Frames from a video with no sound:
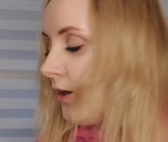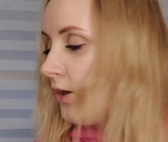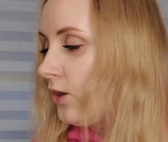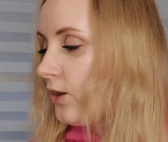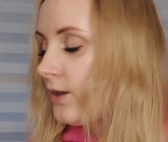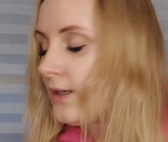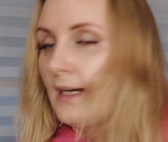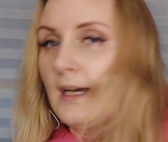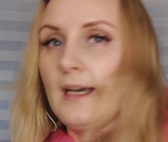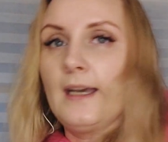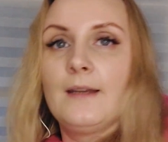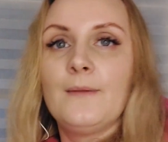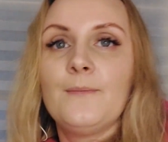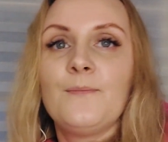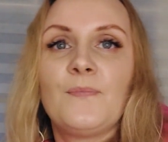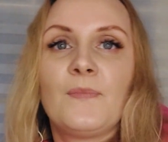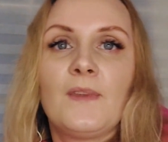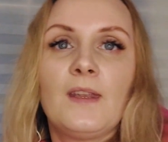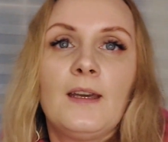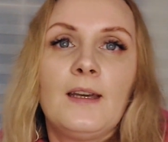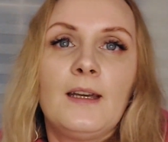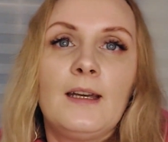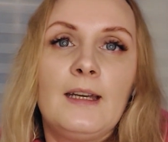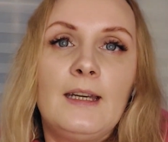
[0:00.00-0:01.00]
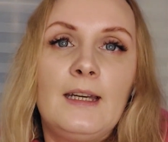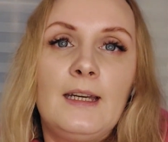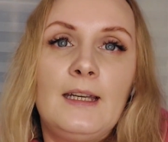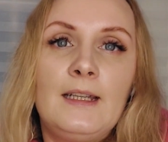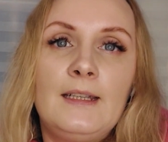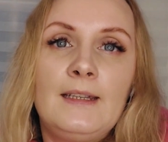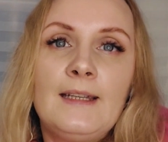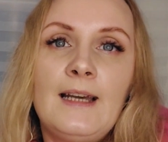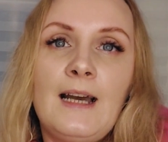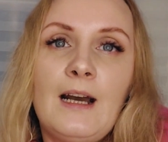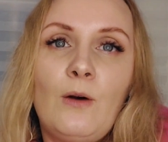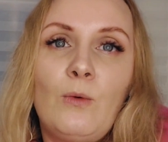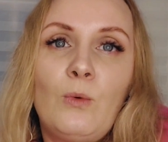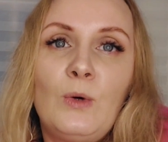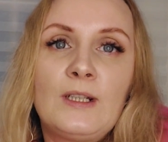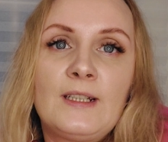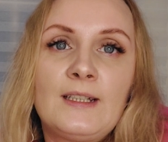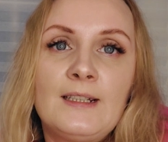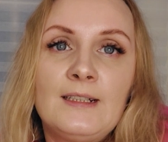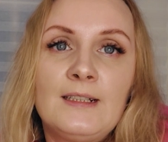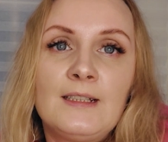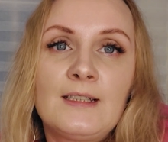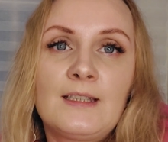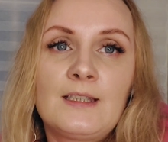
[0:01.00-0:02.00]
Okay, now
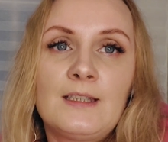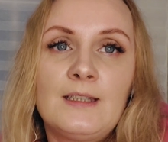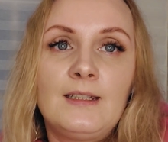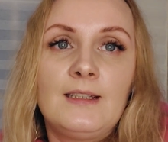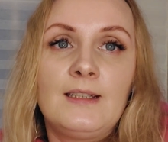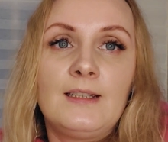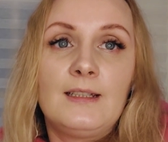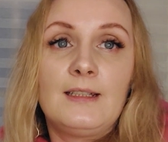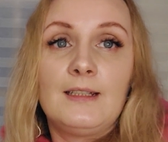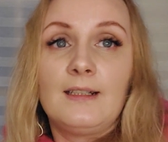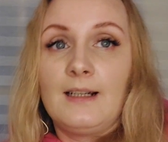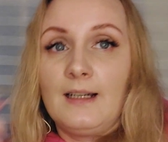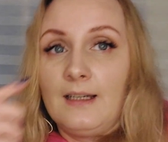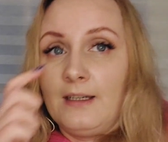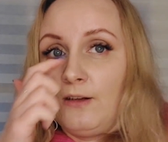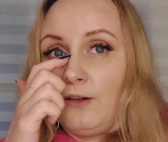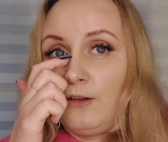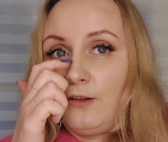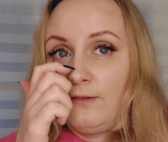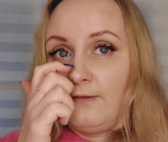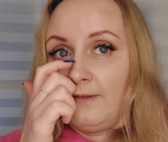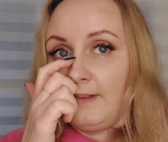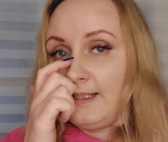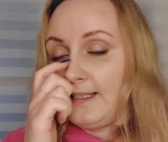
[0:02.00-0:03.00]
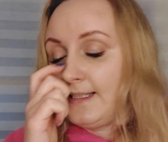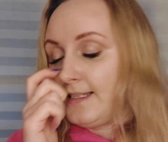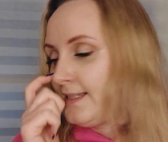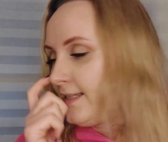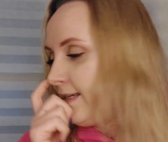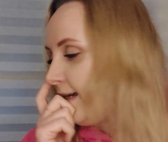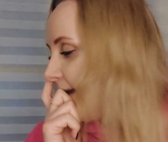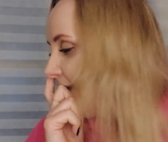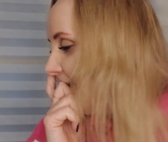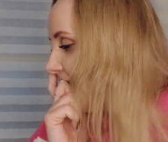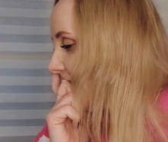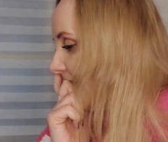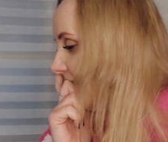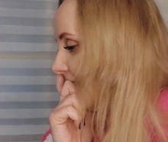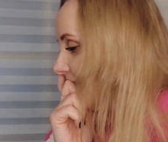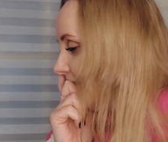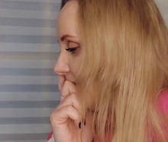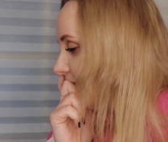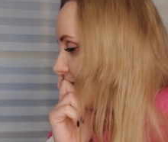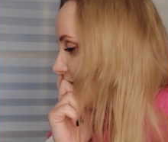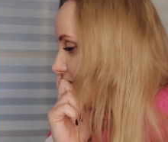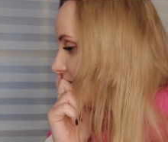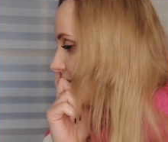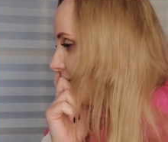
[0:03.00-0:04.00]
what else I always
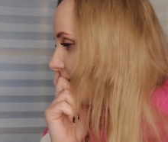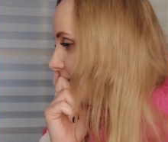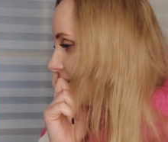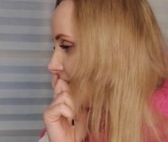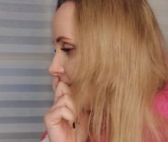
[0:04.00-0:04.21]
have